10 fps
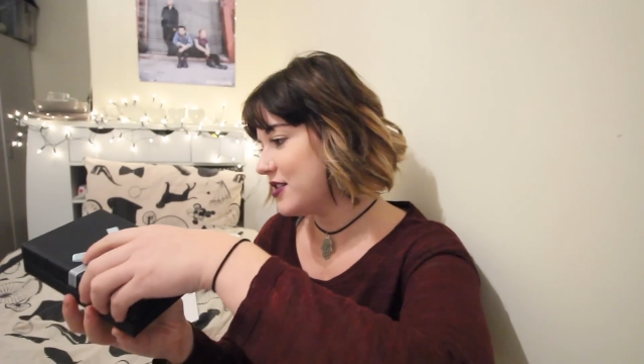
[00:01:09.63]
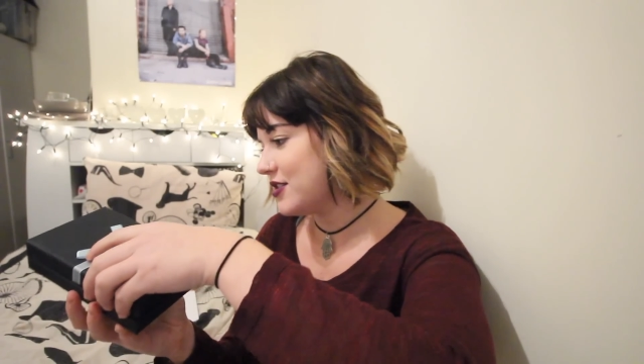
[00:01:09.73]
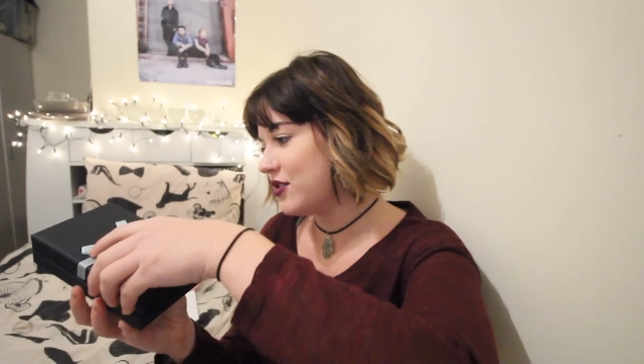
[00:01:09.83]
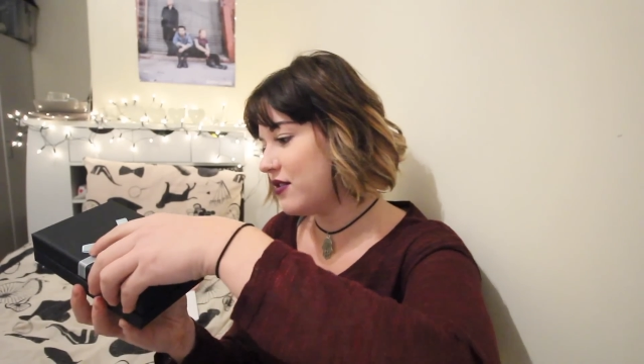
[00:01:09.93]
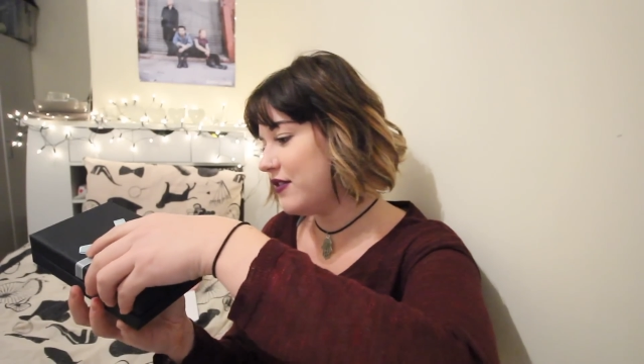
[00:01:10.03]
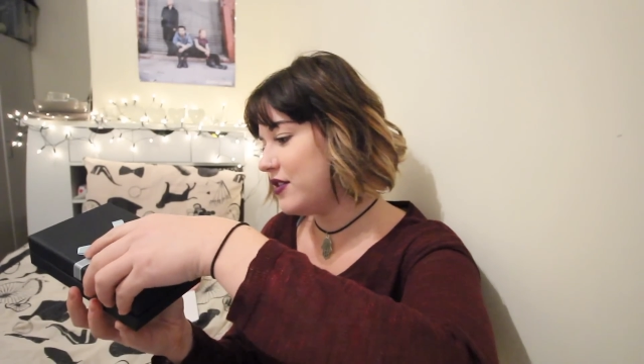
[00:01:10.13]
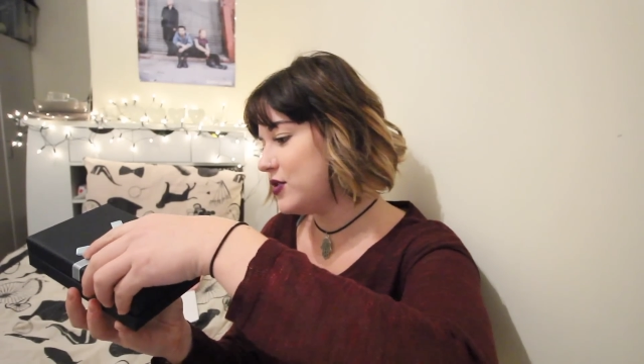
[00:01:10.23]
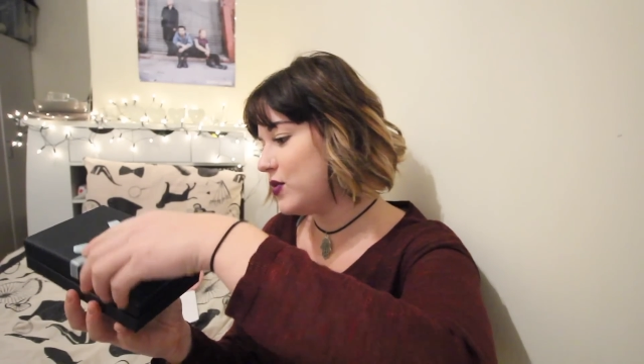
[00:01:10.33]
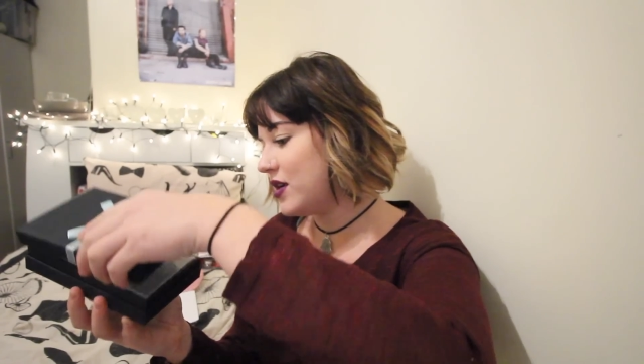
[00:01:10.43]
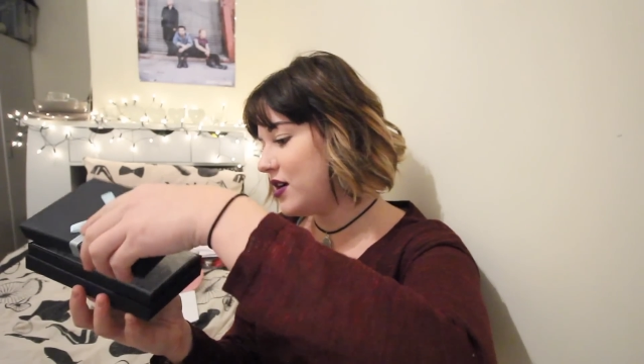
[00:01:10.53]
So the
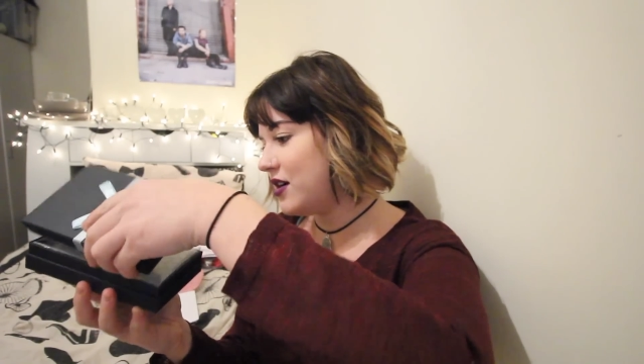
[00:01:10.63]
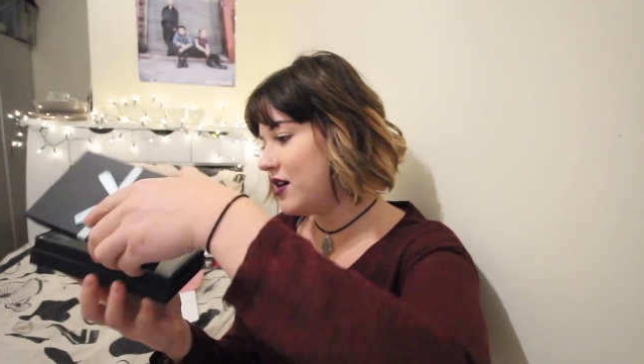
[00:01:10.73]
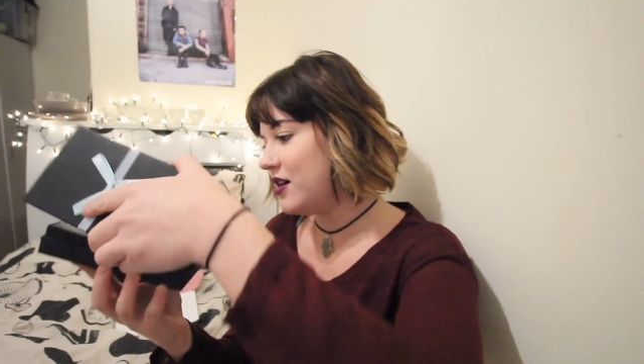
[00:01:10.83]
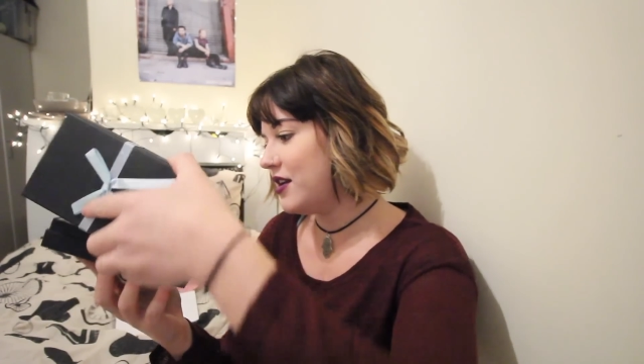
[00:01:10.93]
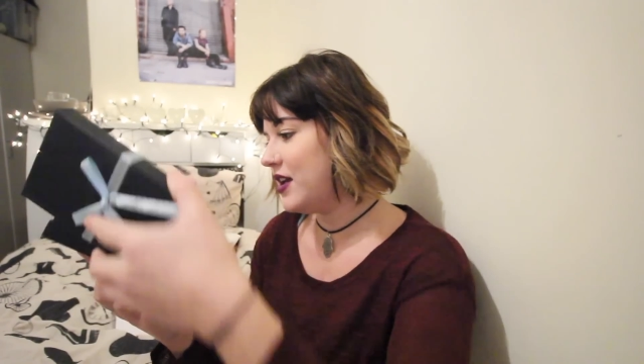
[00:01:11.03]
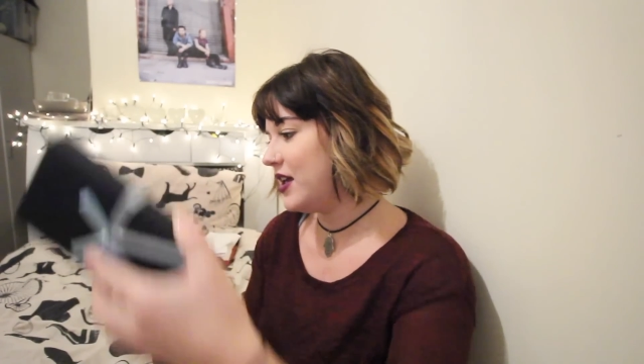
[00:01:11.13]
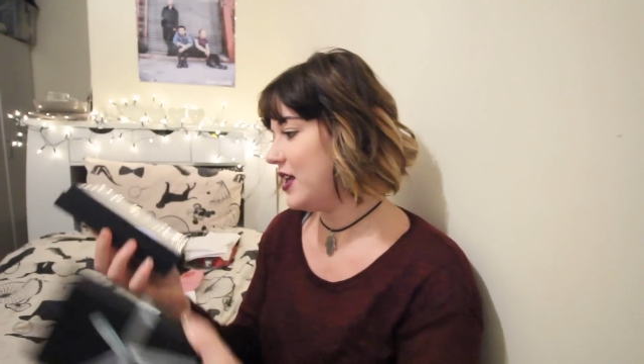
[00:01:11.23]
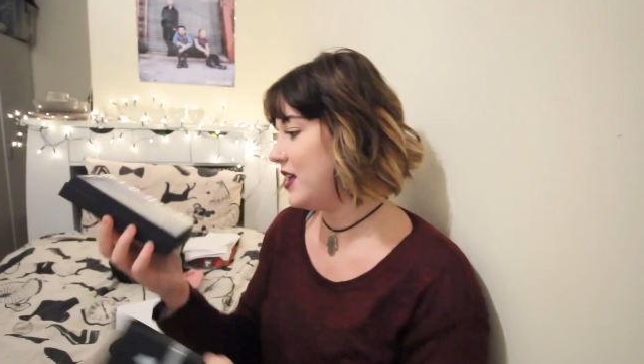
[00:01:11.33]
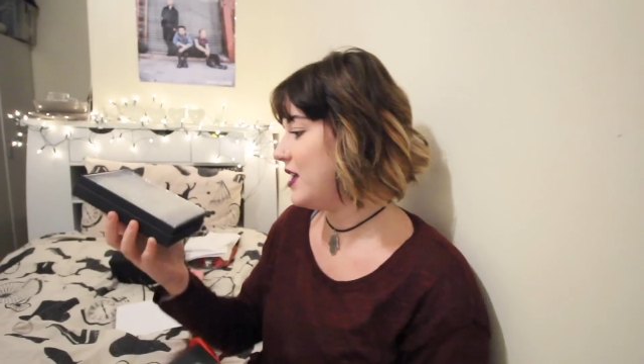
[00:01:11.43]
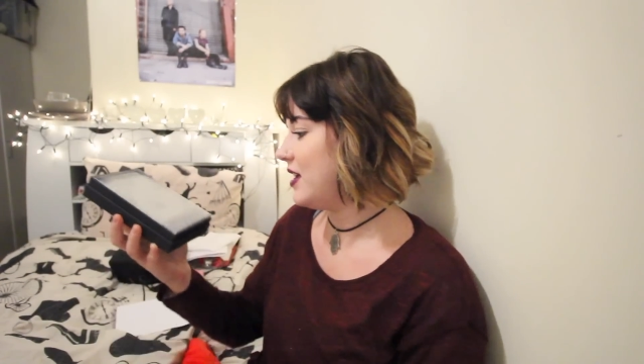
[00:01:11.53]
first one
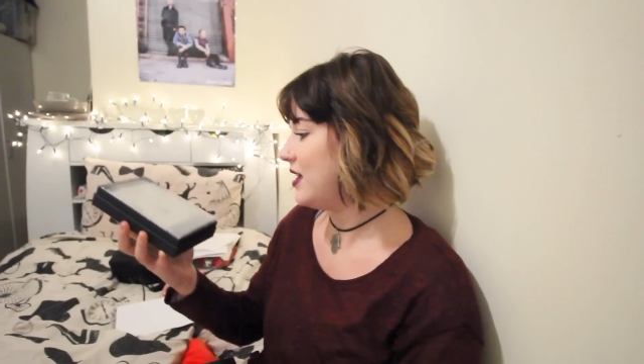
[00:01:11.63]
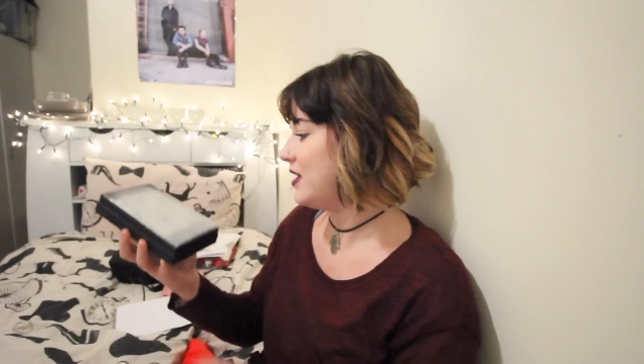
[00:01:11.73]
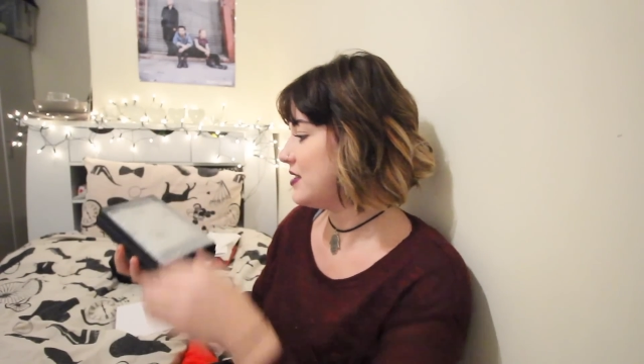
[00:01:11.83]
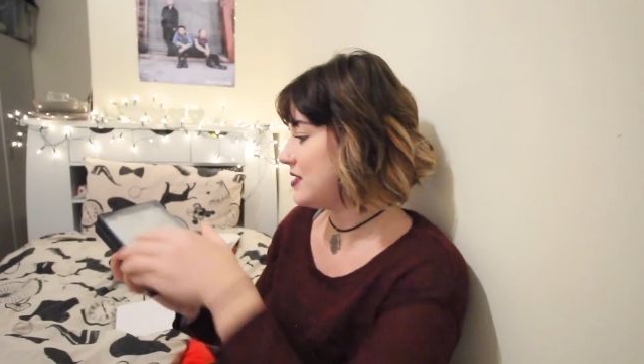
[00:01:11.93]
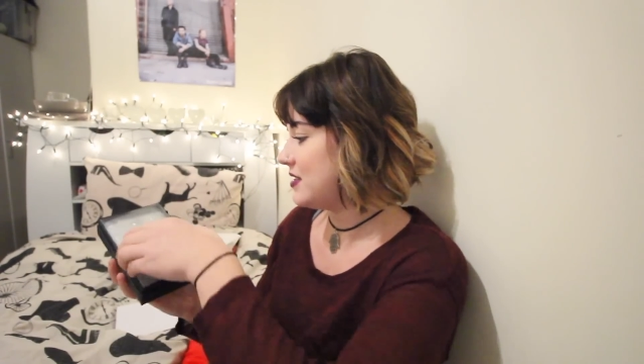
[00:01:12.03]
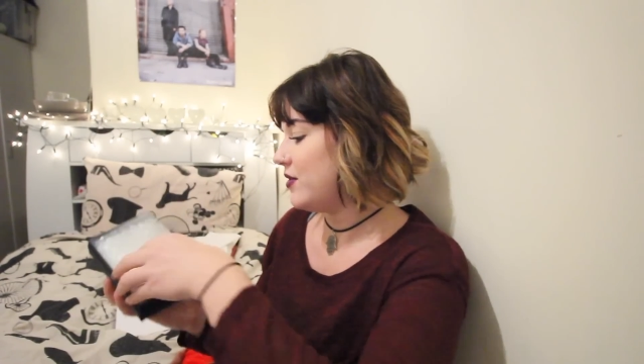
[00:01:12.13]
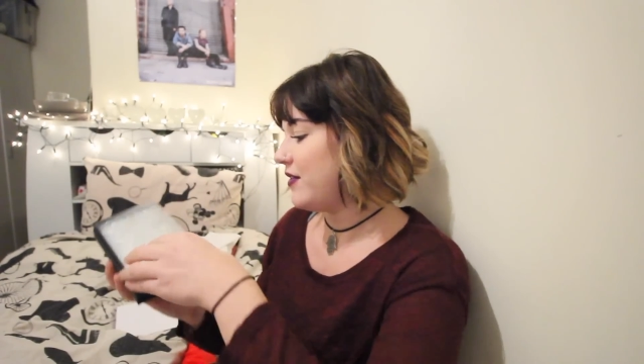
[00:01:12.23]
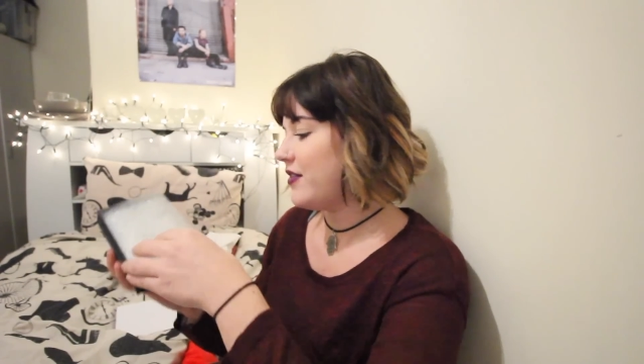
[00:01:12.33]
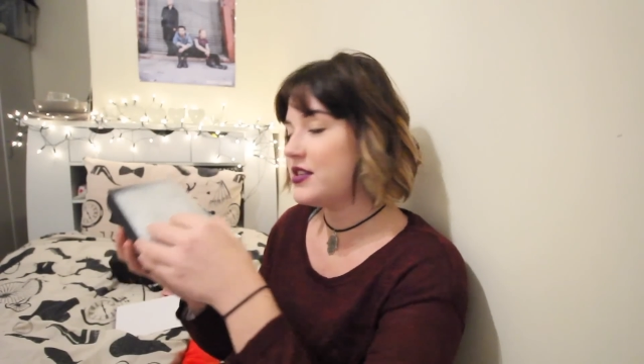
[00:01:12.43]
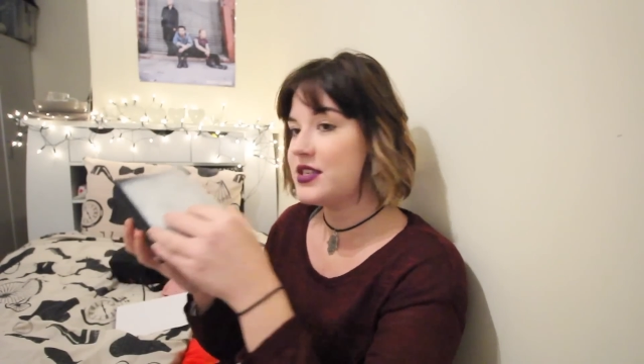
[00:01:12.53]
is, well, they're
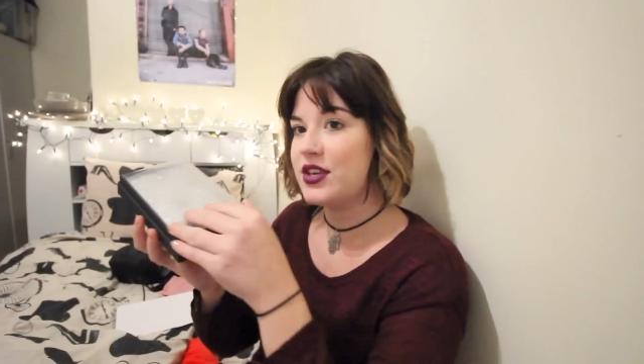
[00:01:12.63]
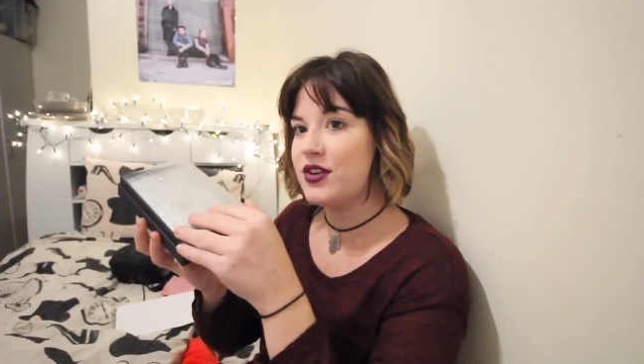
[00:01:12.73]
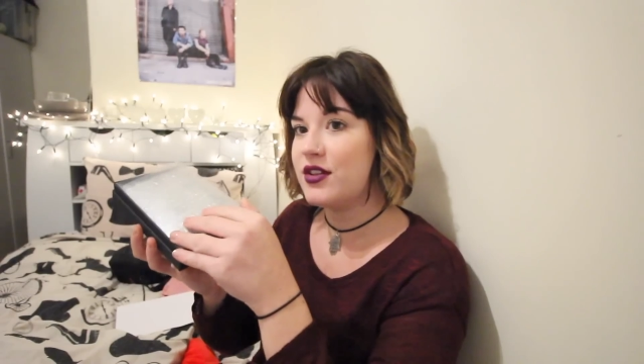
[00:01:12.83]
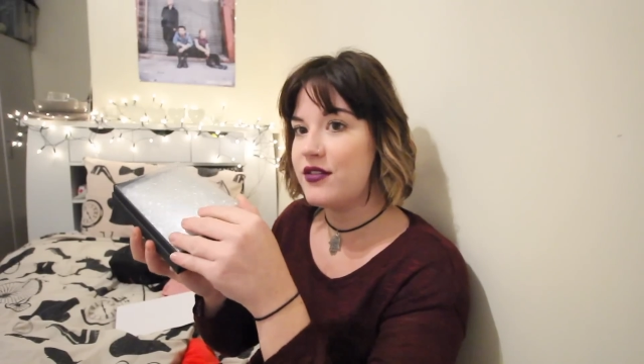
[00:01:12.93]
very secure.